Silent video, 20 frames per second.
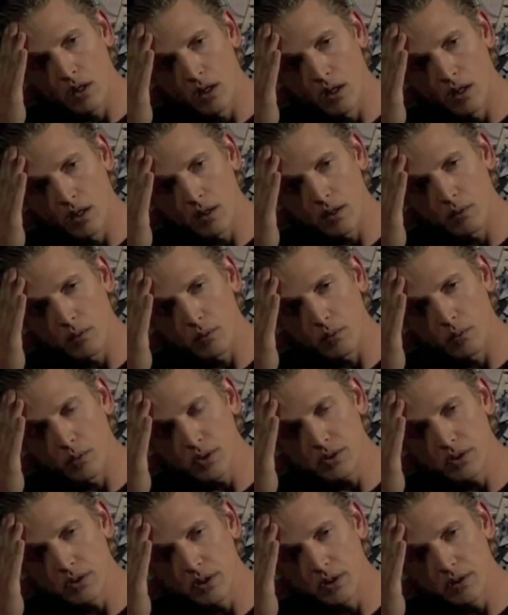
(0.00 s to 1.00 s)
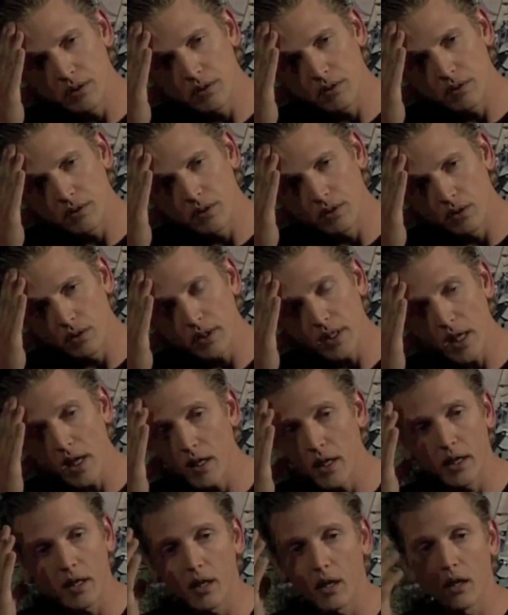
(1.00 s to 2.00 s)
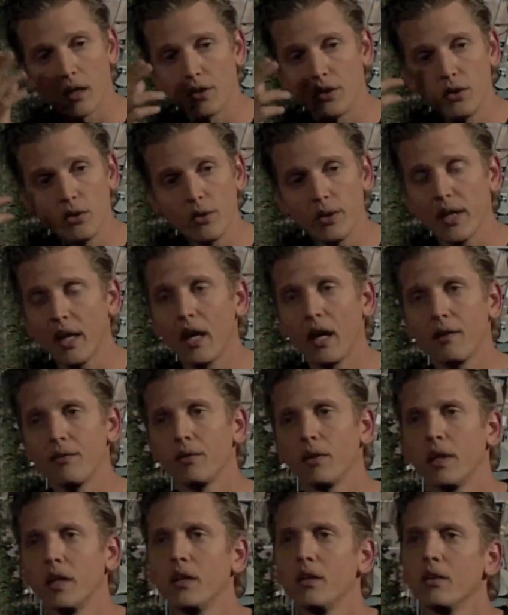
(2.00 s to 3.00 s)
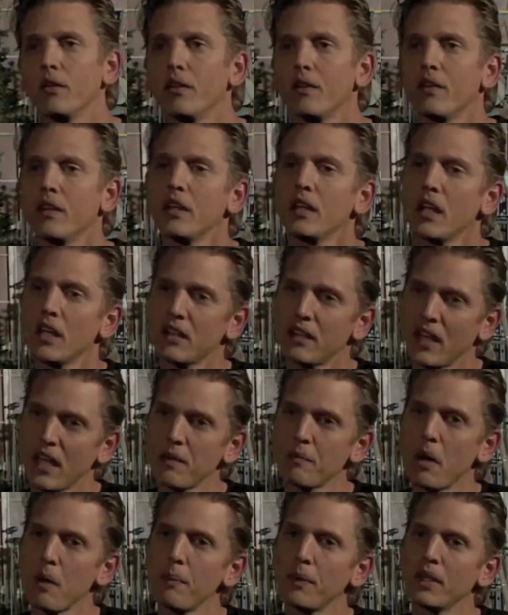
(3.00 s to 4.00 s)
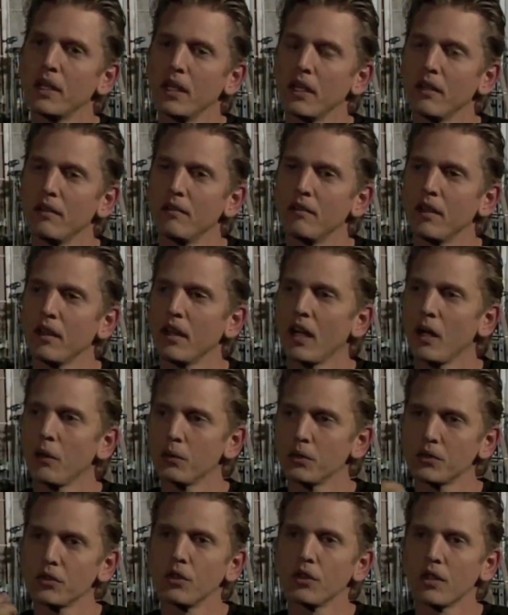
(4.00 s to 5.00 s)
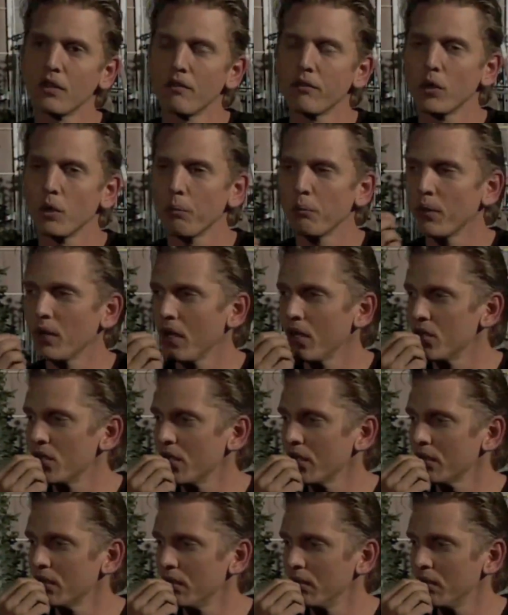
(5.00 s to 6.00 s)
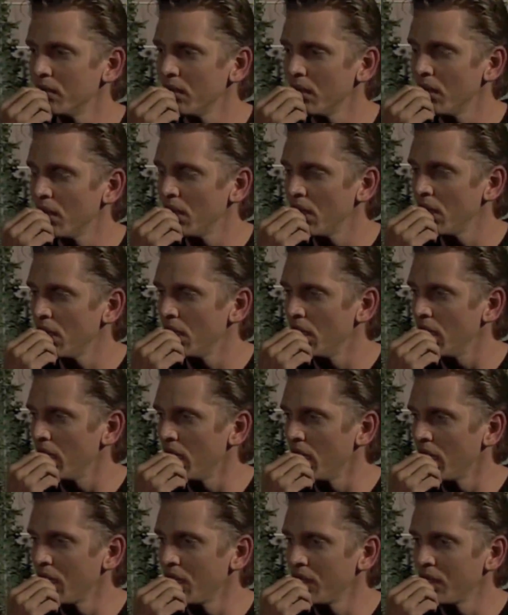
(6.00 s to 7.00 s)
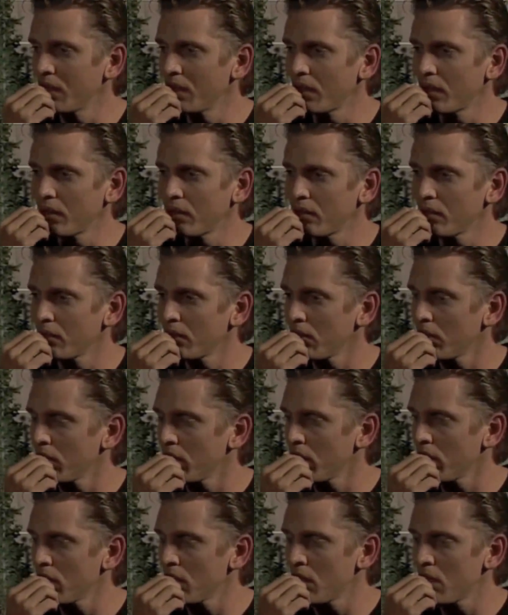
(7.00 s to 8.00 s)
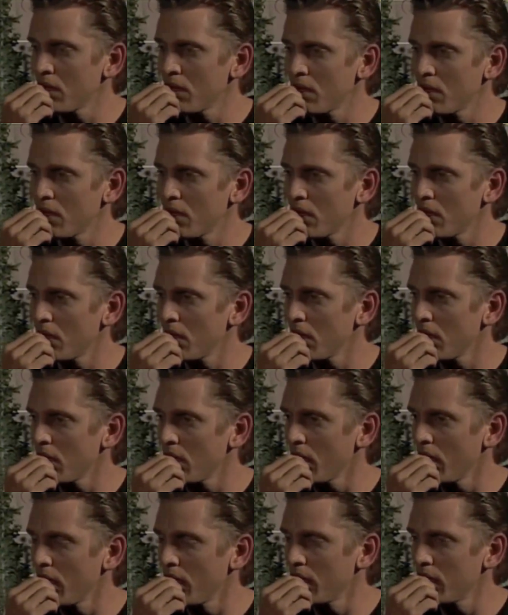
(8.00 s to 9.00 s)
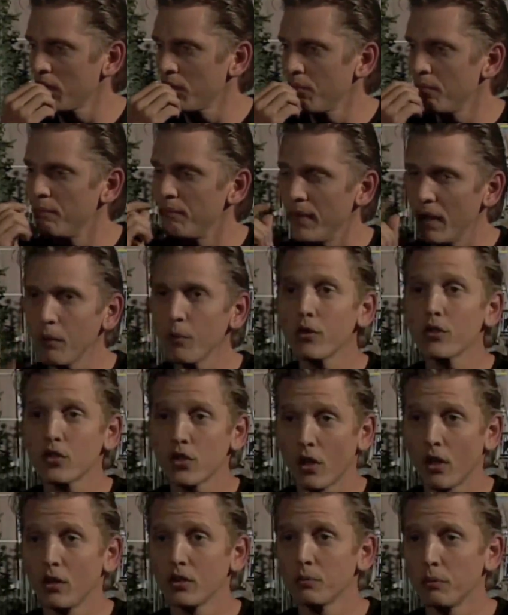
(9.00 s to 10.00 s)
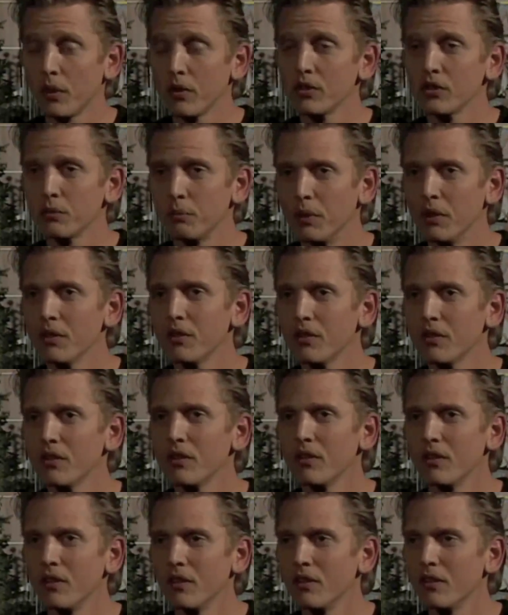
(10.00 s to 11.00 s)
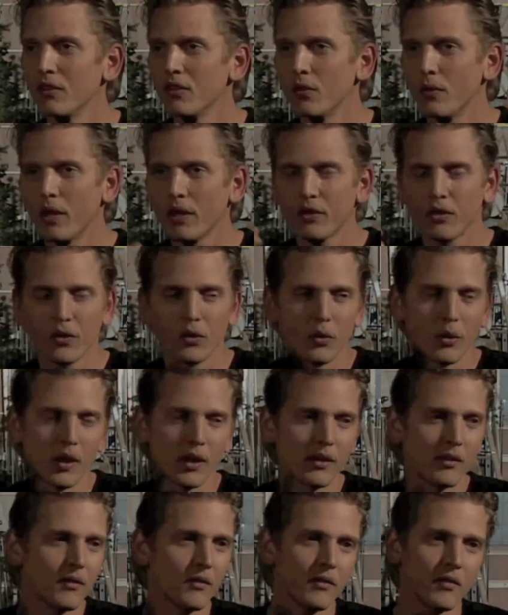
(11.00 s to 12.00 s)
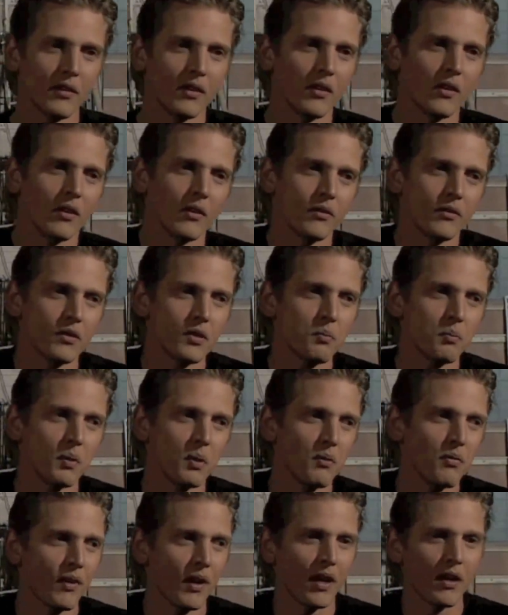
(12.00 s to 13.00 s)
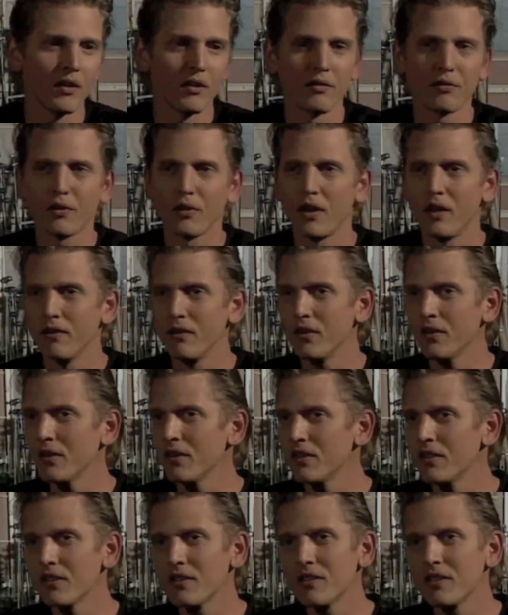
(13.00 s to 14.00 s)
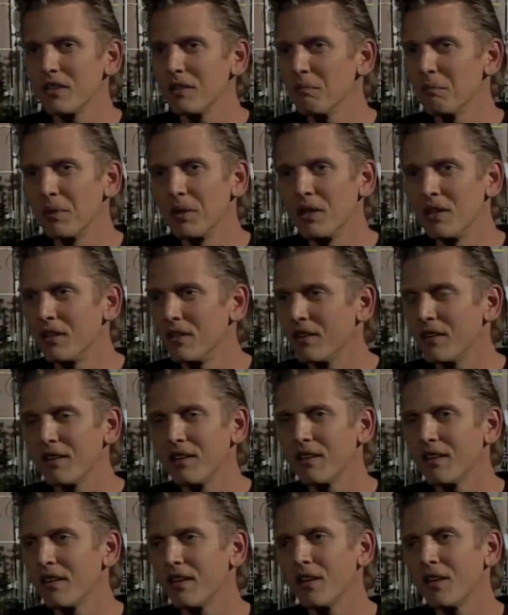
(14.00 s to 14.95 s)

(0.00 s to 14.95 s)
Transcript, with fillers: uh, it wasn't until, yeah, like a, a, year and a half later that it, it, came up again, and I was looking for a project, and, and uh, I met with Charles Martin Smith, the director, who I, you know, just been a fan of forever, just been in